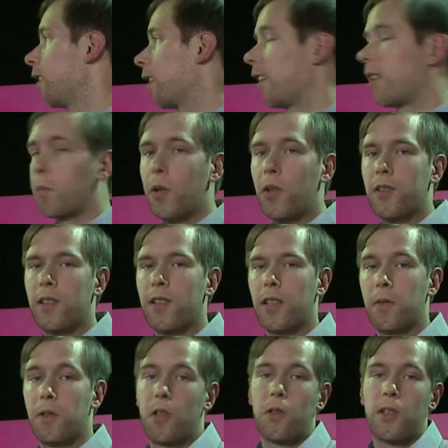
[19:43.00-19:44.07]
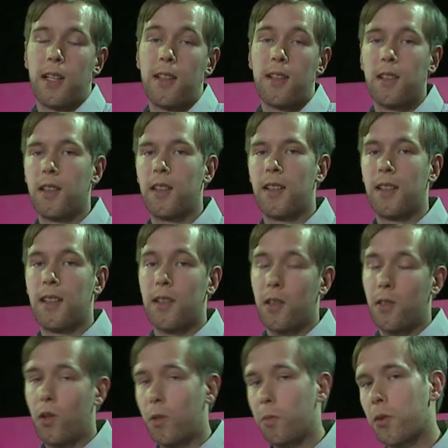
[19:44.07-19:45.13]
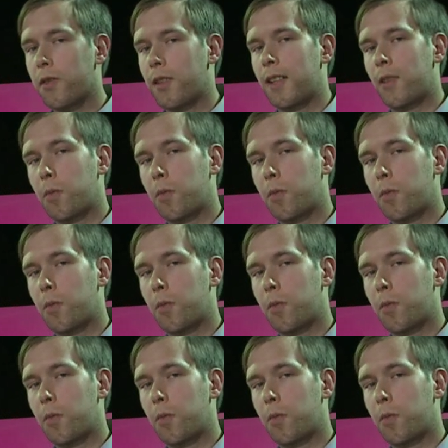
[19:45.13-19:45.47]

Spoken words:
Then it's positive, okay, and it's almost